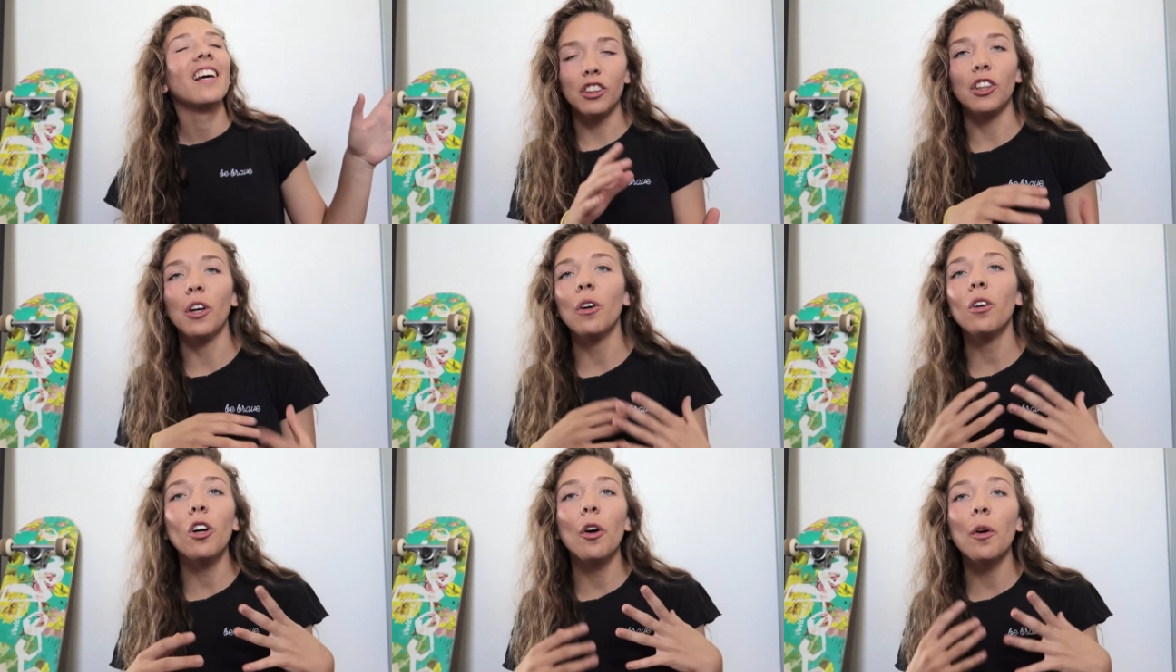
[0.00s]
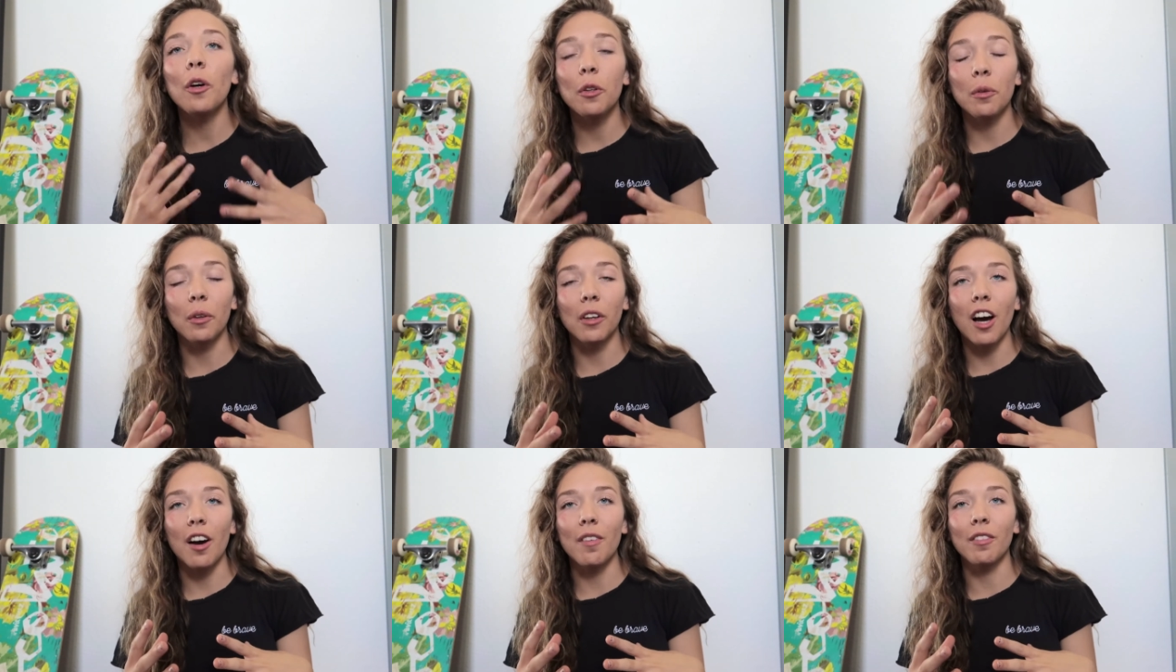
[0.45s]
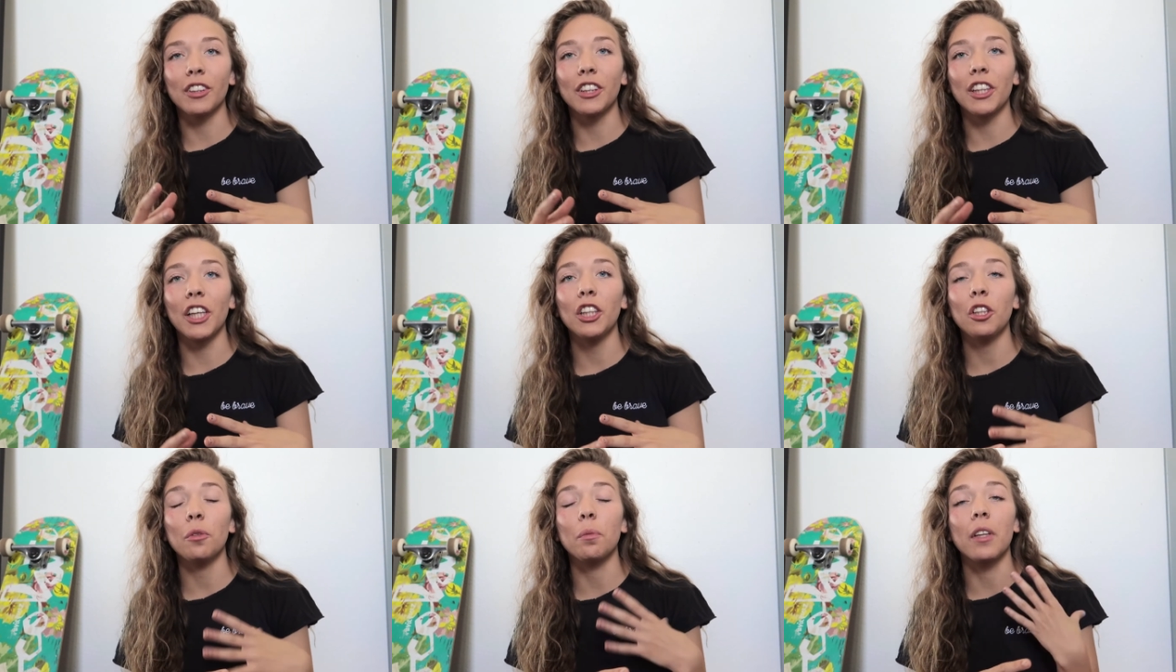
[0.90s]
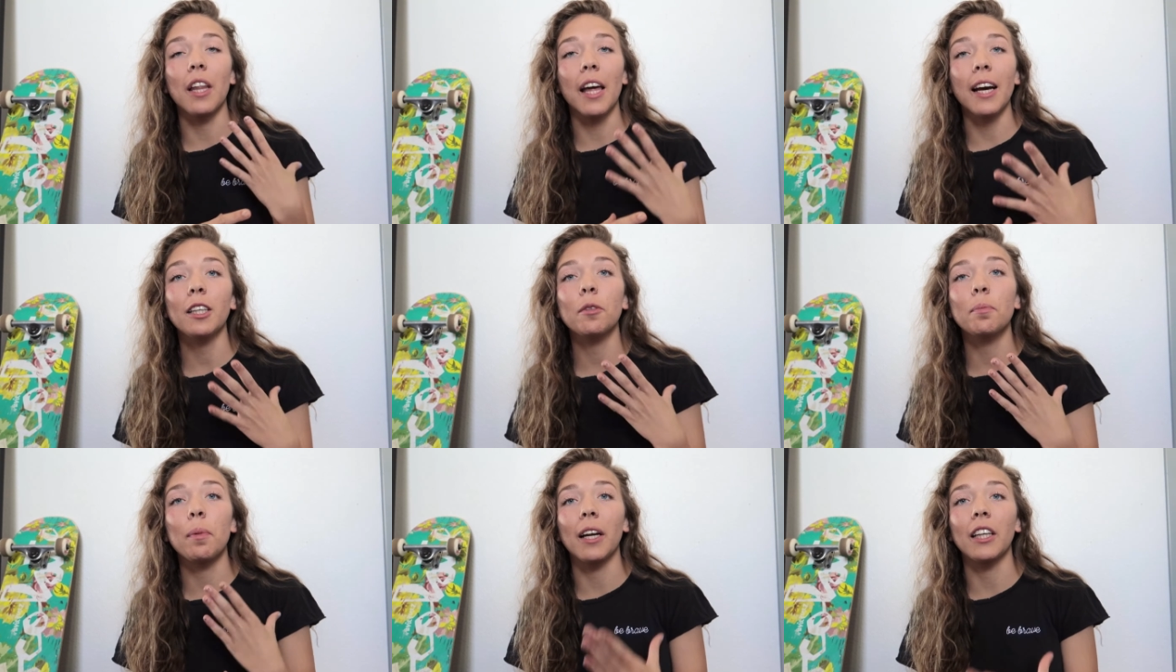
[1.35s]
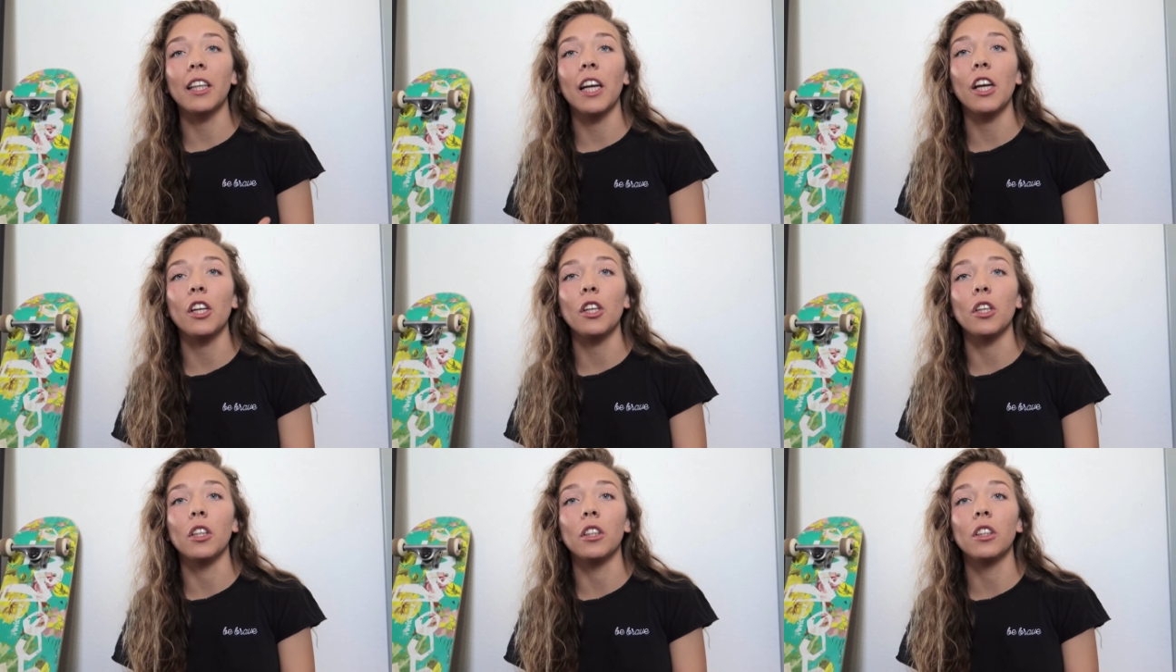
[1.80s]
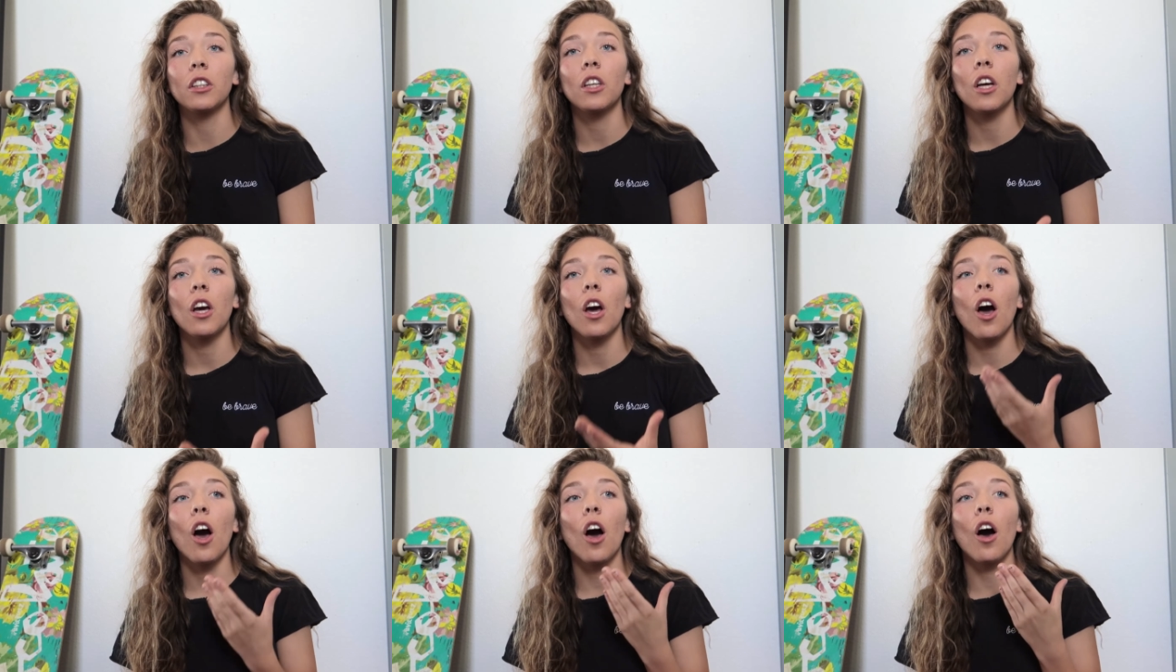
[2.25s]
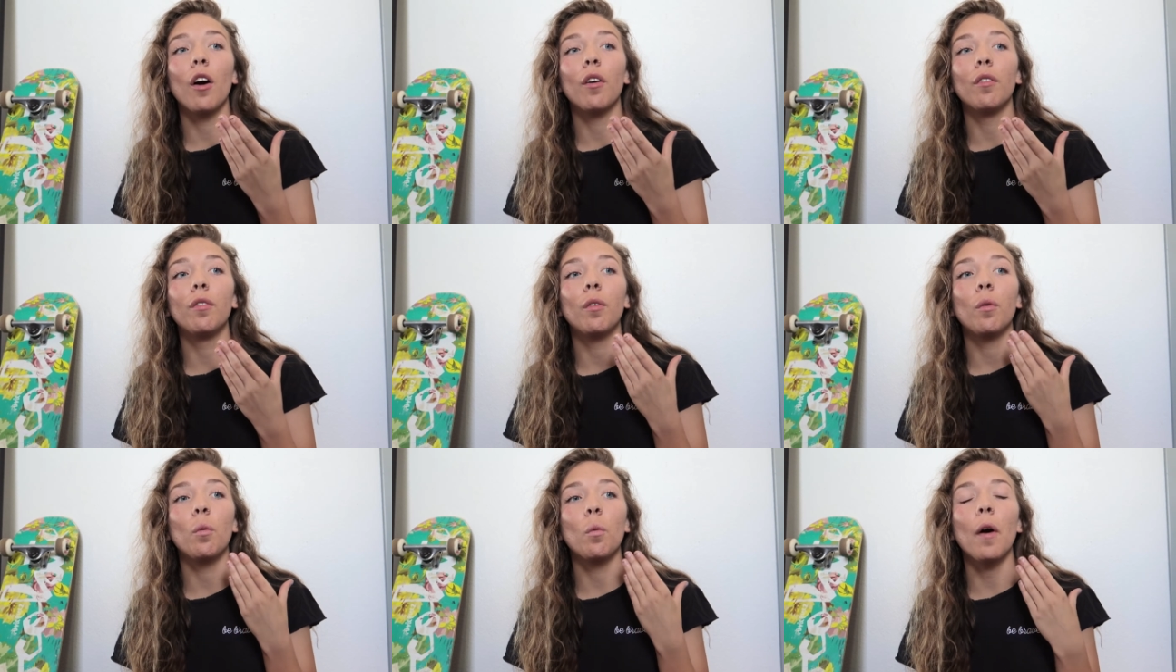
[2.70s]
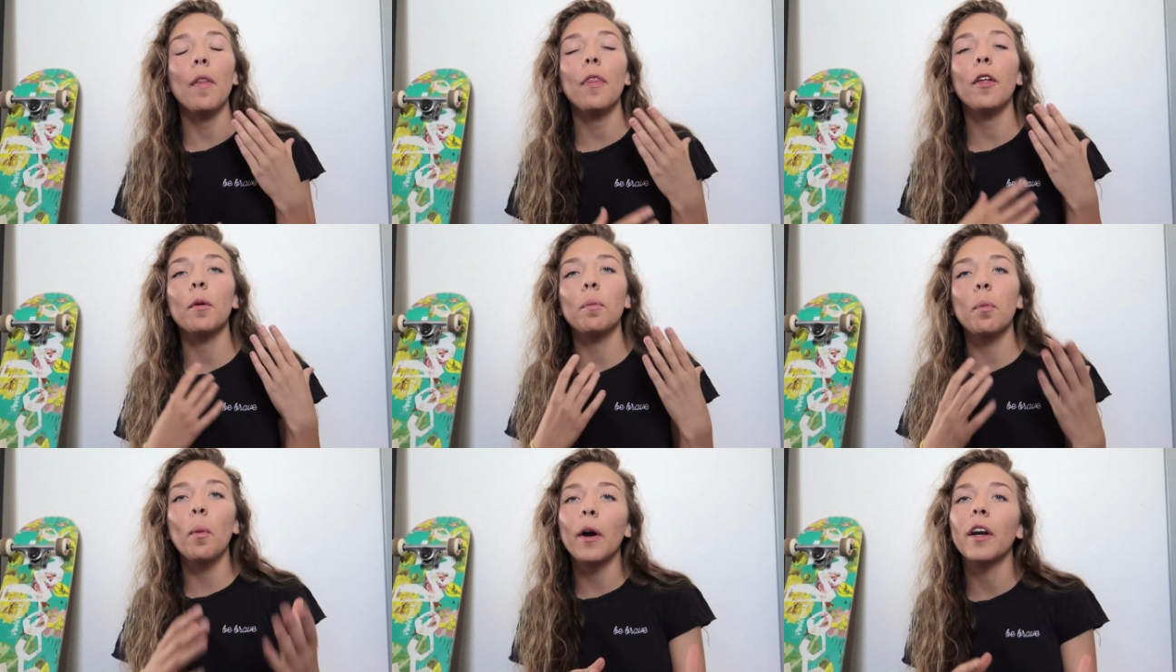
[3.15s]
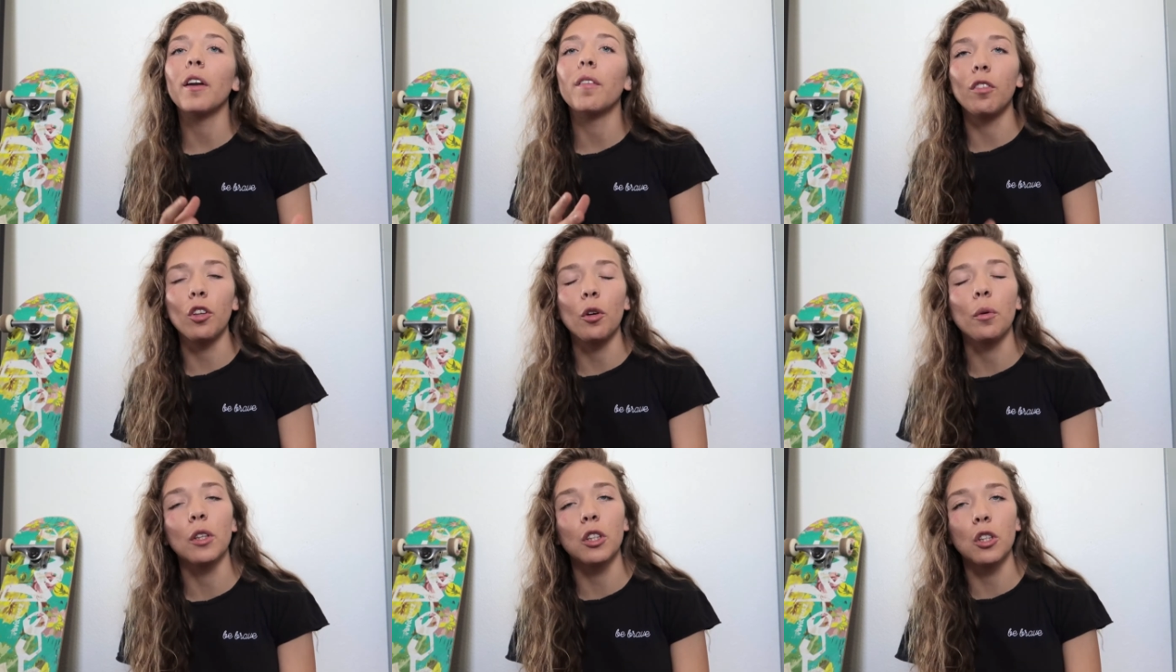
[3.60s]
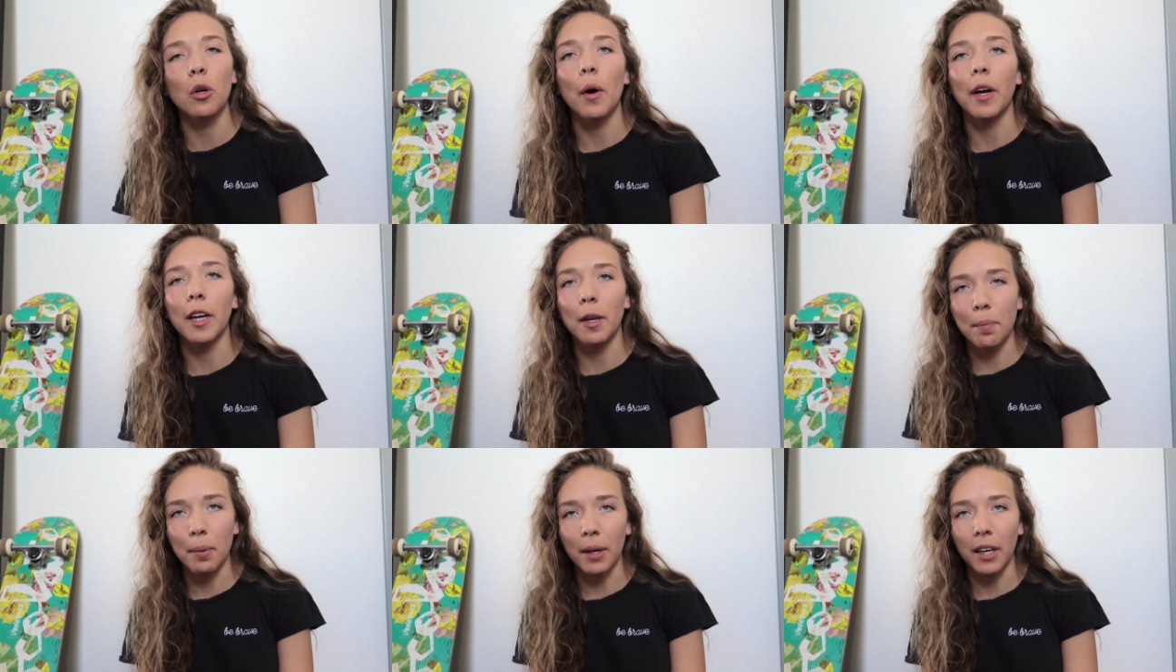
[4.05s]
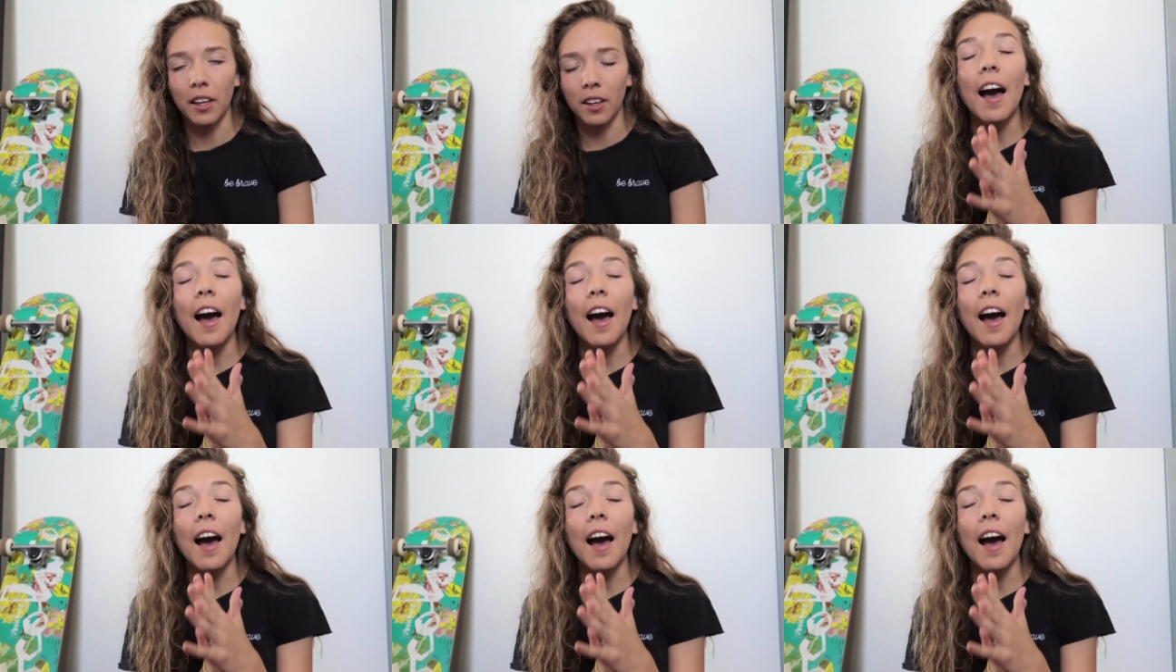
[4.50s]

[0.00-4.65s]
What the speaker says: Don't go into a conversation with expectations of what their point of view is going to be.